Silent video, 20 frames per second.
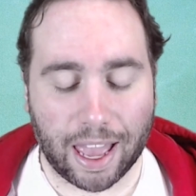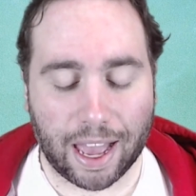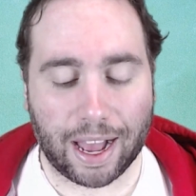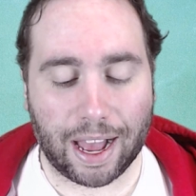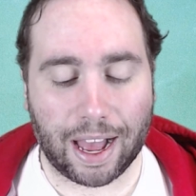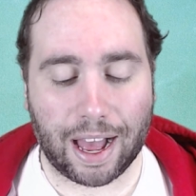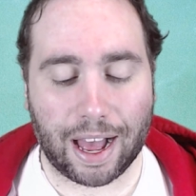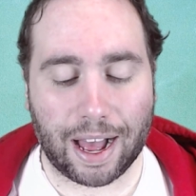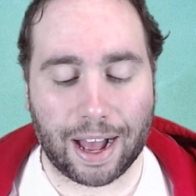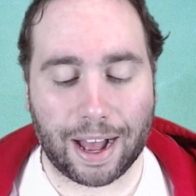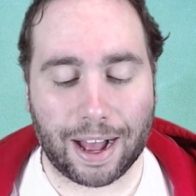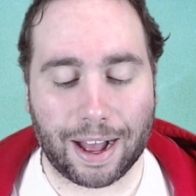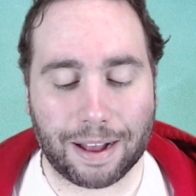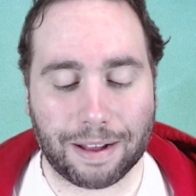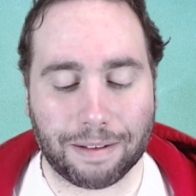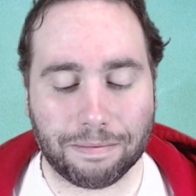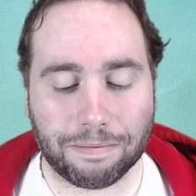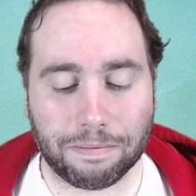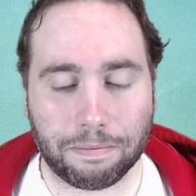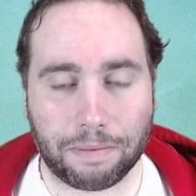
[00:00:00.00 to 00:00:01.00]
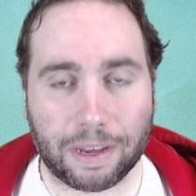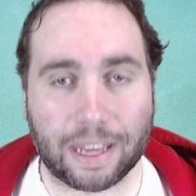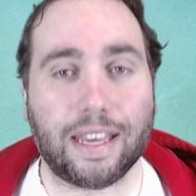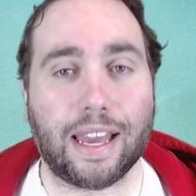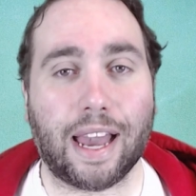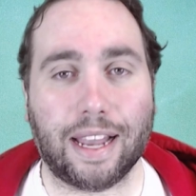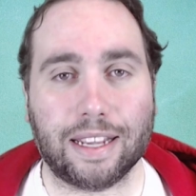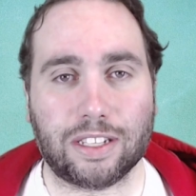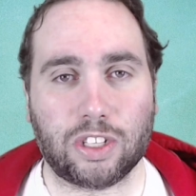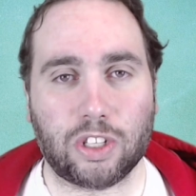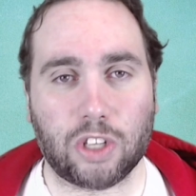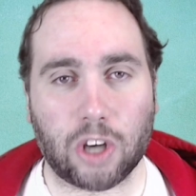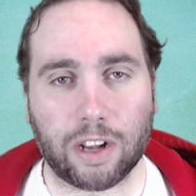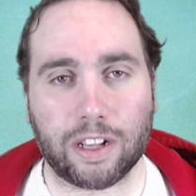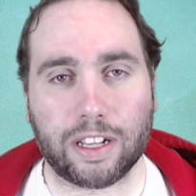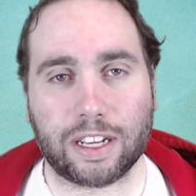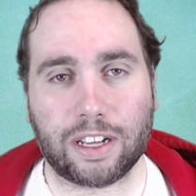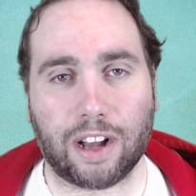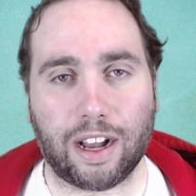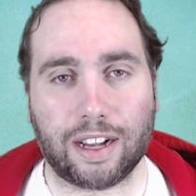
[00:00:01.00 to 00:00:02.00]
Um, but yes,
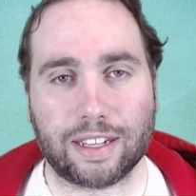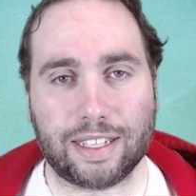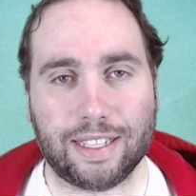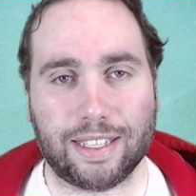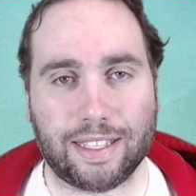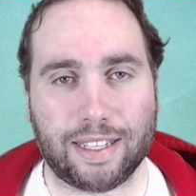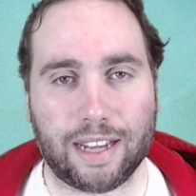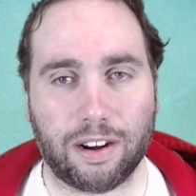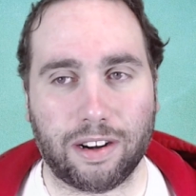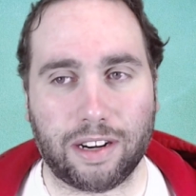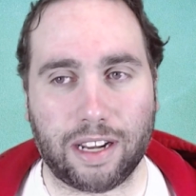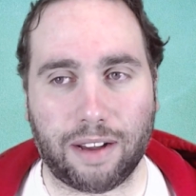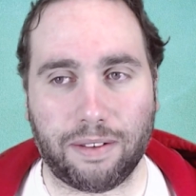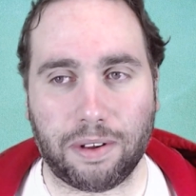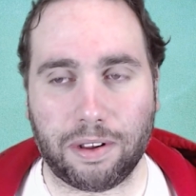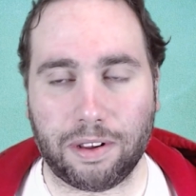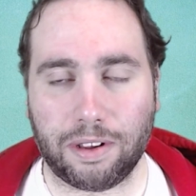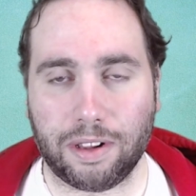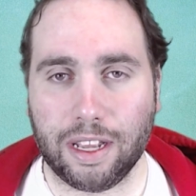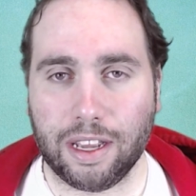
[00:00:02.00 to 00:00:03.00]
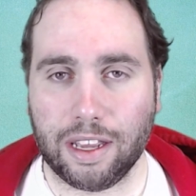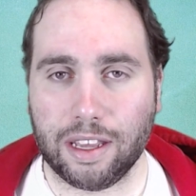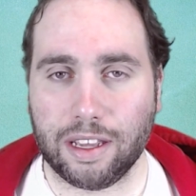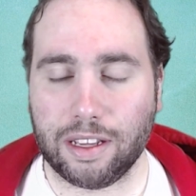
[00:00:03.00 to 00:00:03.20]
Charlie Cox's Daredevil.